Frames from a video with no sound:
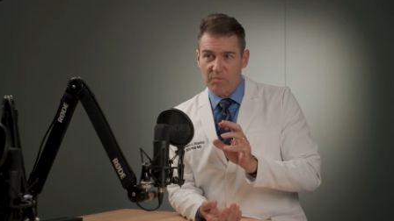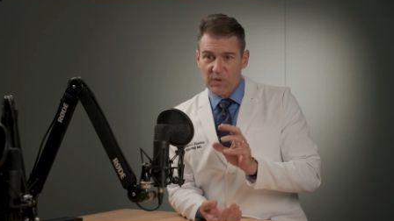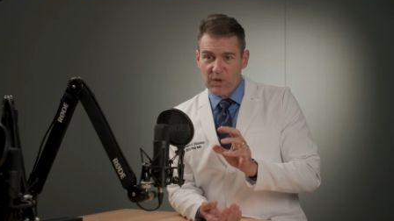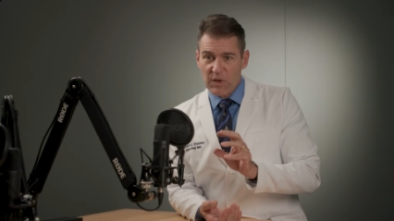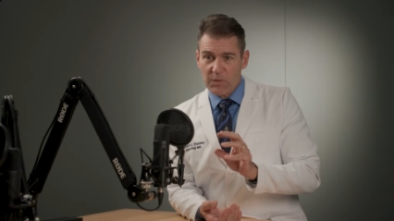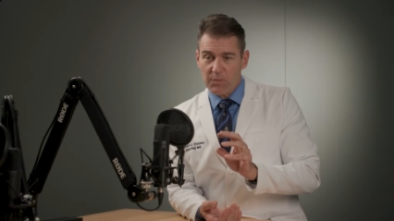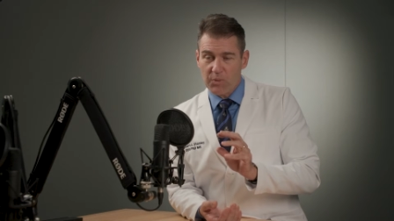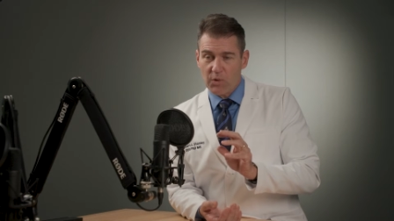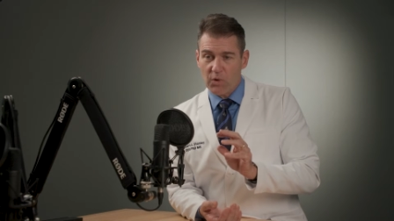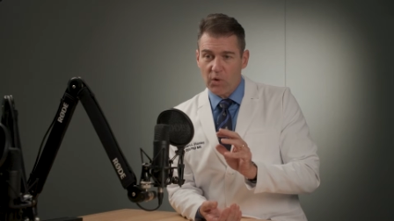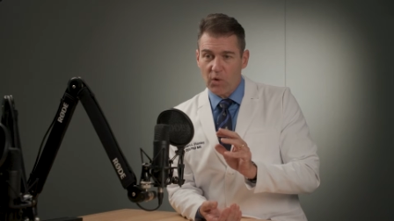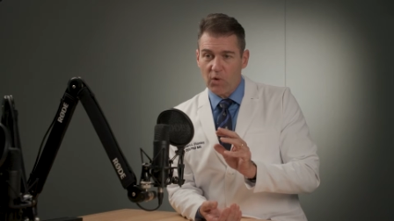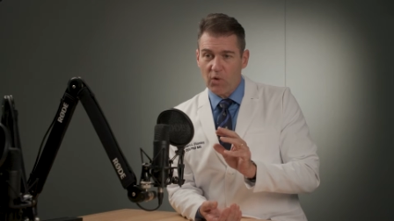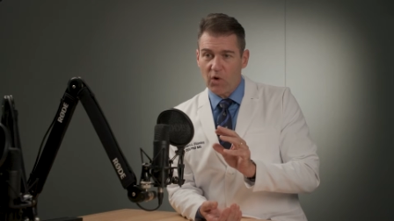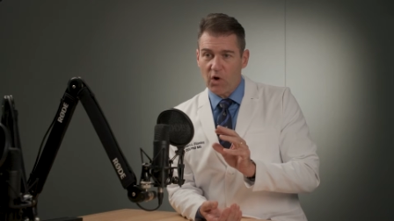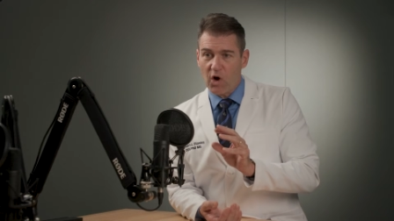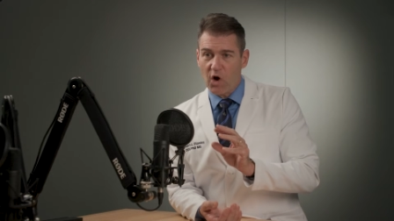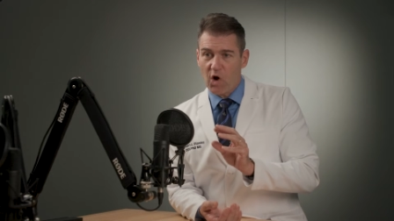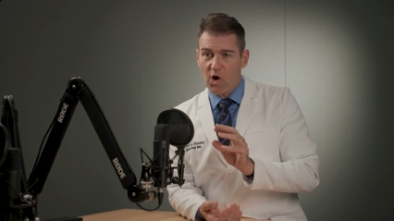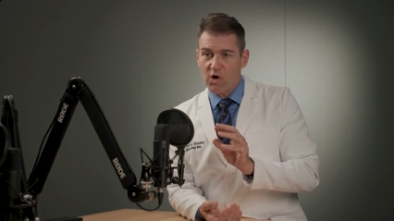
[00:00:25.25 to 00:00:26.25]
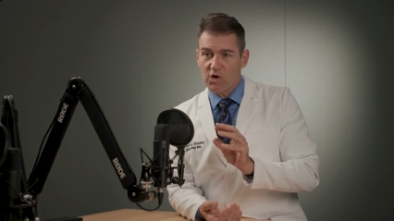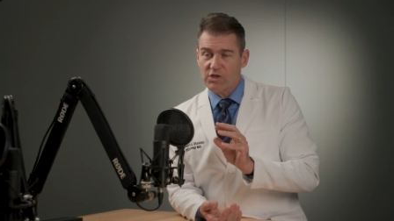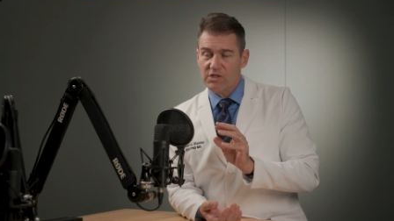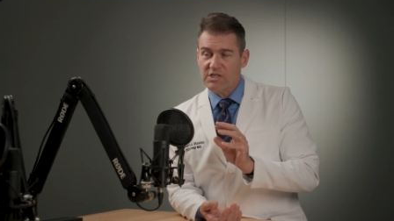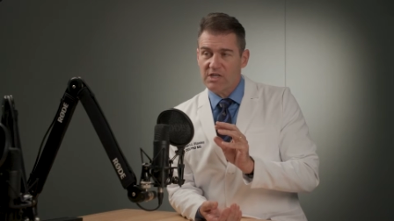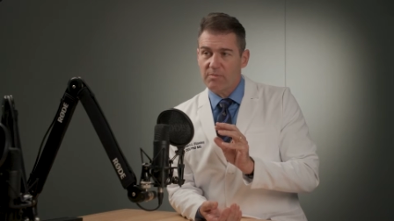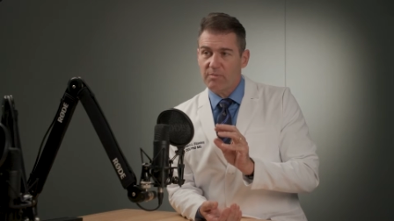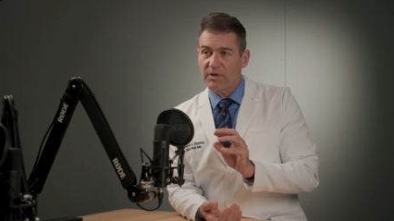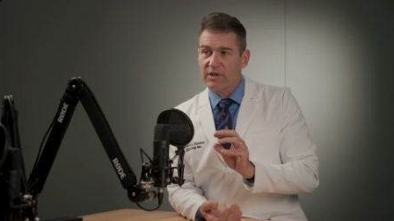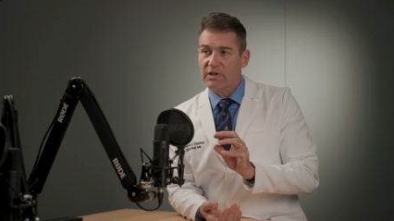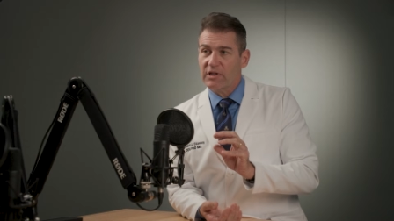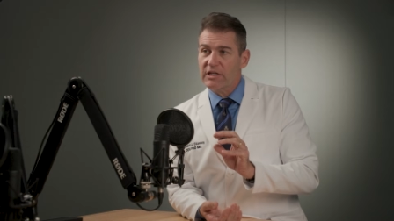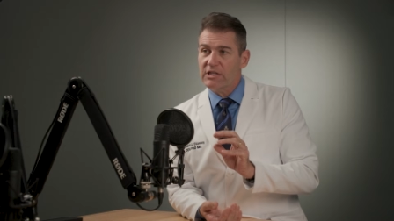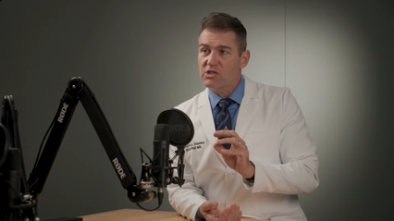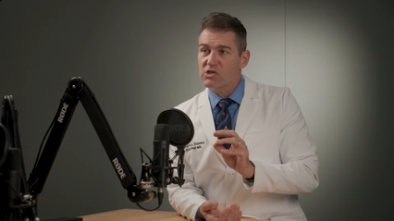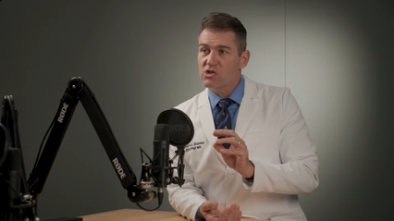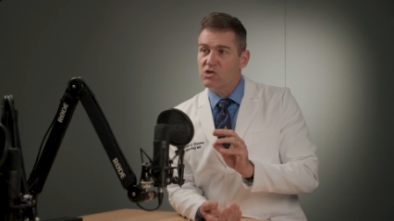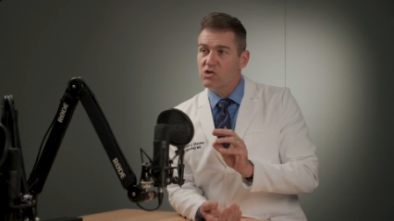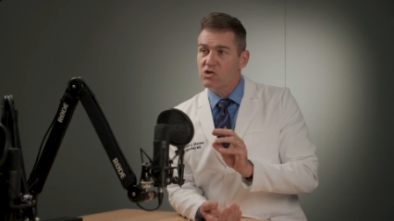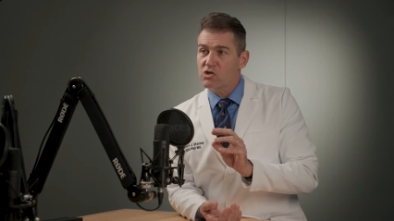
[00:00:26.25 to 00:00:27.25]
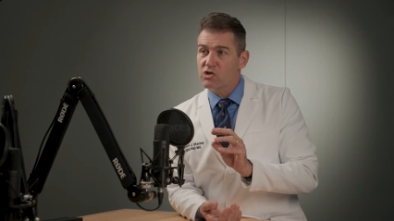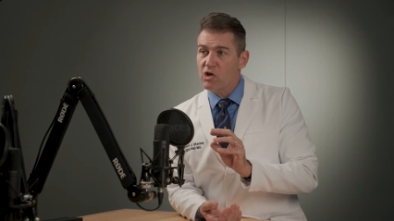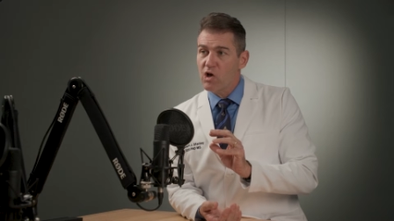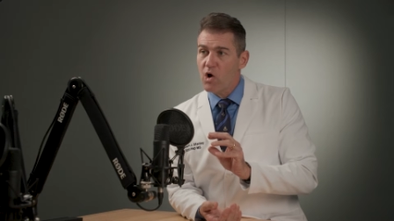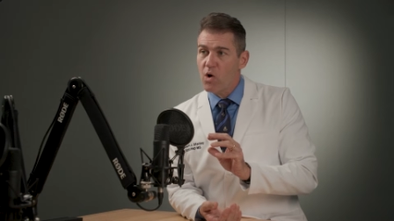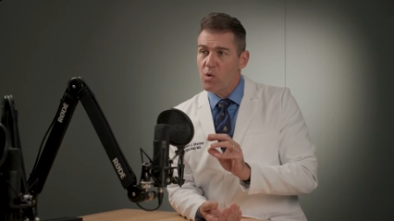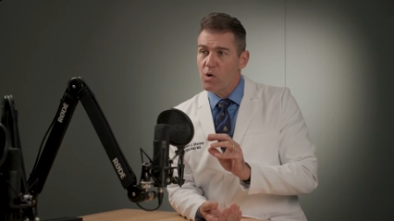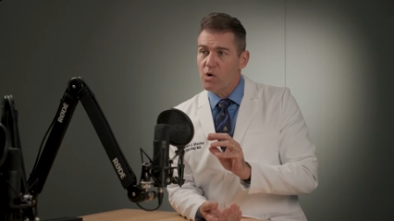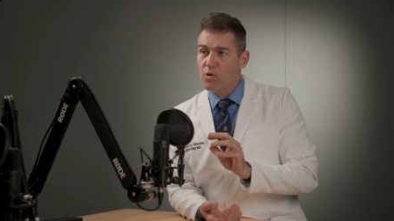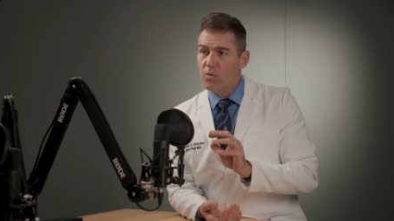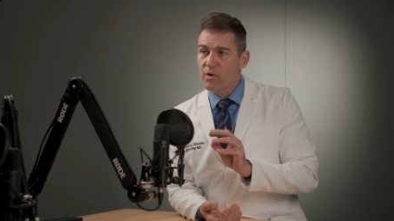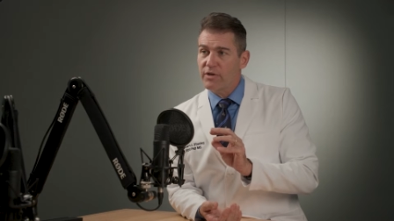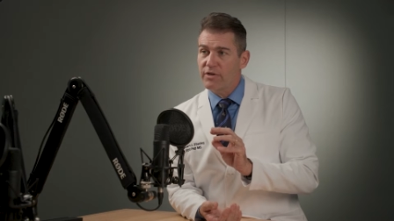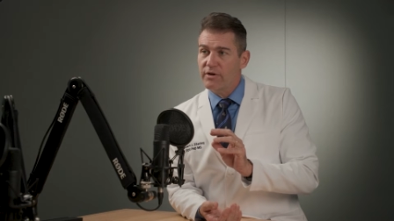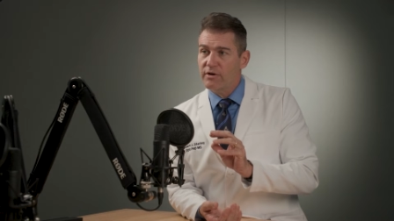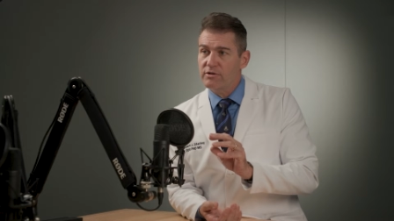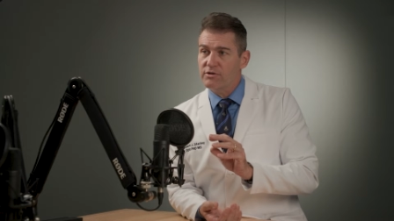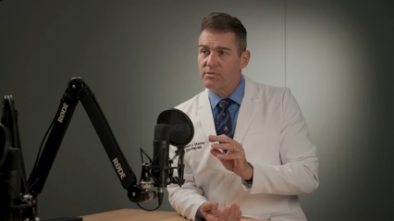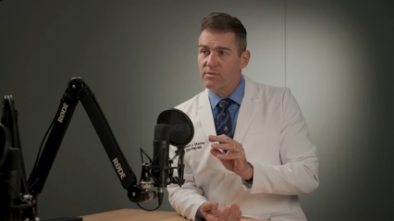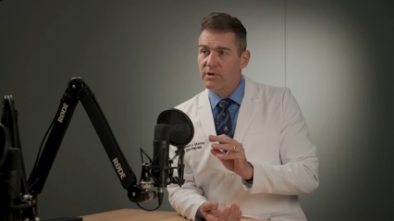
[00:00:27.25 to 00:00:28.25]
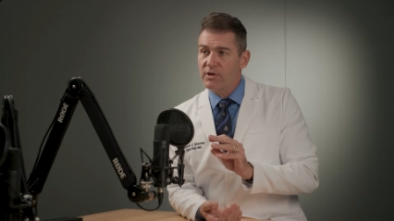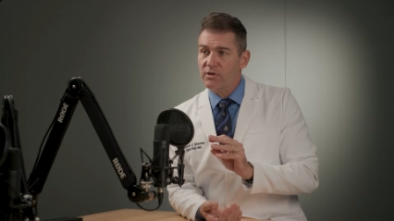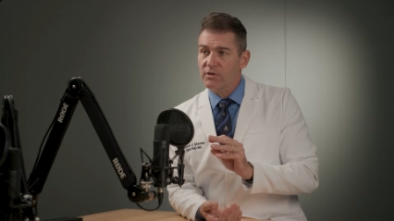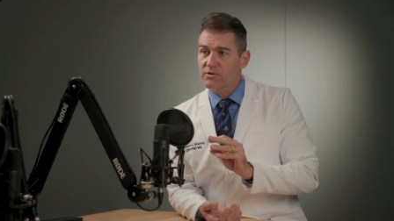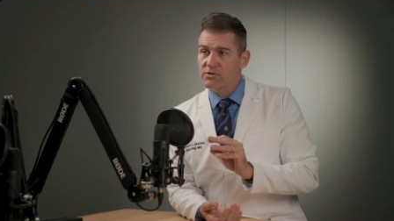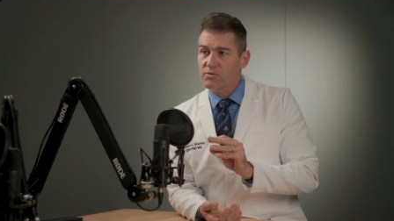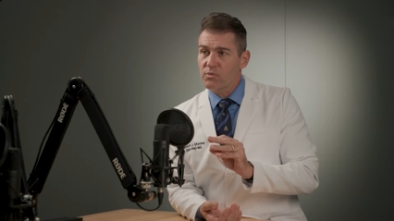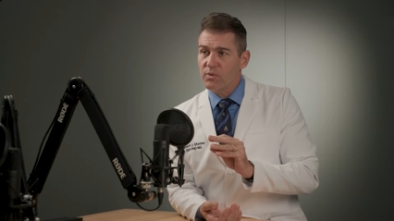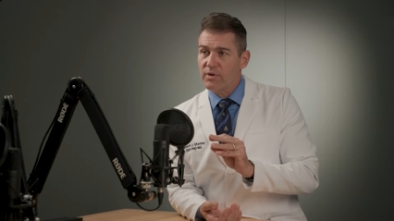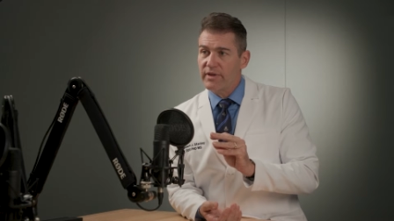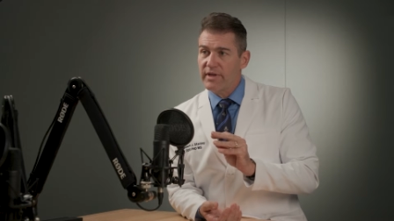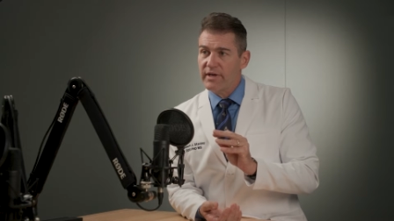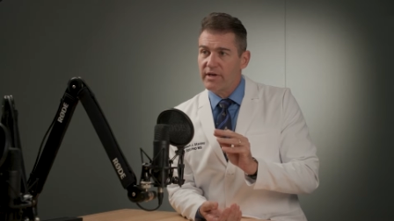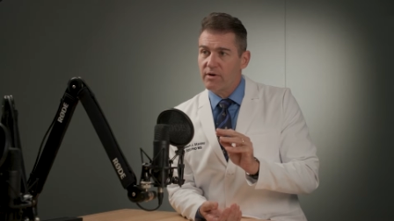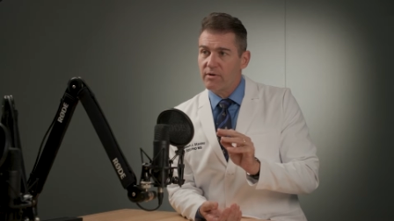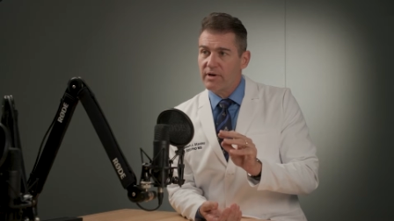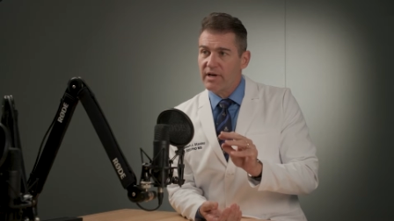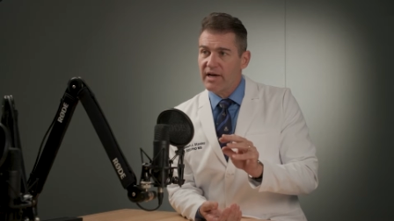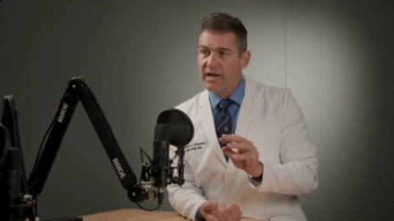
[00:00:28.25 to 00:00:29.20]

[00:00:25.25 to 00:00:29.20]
people are typically slower with their drills when they go